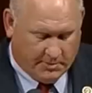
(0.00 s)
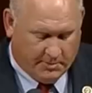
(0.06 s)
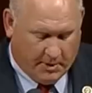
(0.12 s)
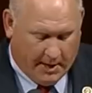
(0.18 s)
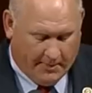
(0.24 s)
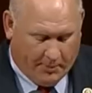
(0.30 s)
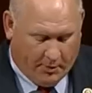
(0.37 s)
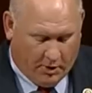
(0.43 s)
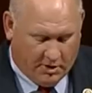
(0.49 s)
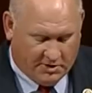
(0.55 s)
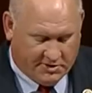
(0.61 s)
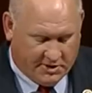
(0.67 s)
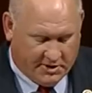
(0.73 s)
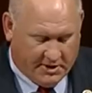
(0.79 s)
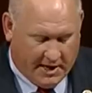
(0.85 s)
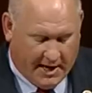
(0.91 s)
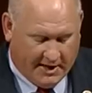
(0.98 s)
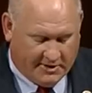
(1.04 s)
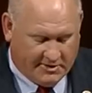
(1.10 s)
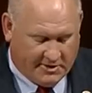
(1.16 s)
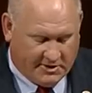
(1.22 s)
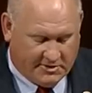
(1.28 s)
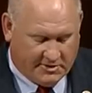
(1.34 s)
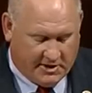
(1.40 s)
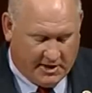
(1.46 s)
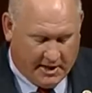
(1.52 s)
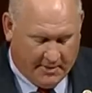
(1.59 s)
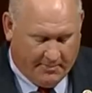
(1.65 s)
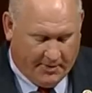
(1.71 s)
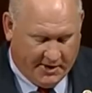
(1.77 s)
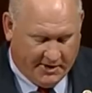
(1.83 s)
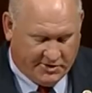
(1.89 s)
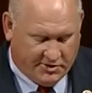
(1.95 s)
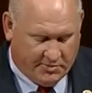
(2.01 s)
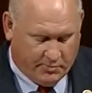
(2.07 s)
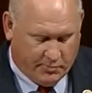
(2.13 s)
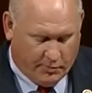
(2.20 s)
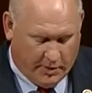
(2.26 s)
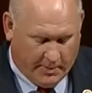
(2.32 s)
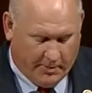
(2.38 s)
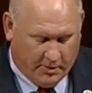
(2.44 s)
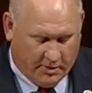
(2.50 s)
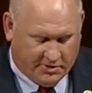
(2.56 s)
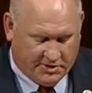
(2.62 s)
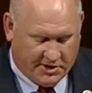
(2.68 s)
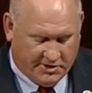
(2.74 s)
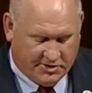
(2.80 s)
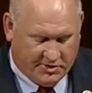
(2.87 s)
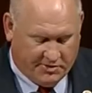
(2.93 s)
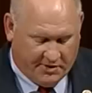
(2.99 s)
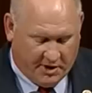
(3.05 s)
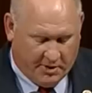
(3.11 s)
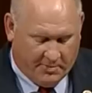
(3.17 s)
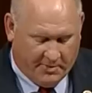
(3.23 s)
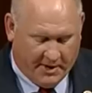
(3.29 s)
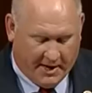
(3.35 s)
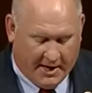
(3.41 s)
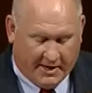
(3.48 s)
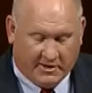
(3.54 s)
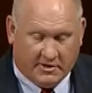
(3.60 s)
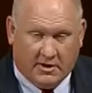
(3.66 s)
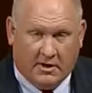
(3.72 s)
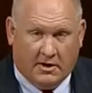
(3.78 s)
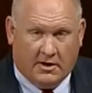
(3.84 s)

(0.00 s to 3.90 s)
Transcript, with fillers: the bipartisan Access to Inpatient Rehabilitation Therapy Act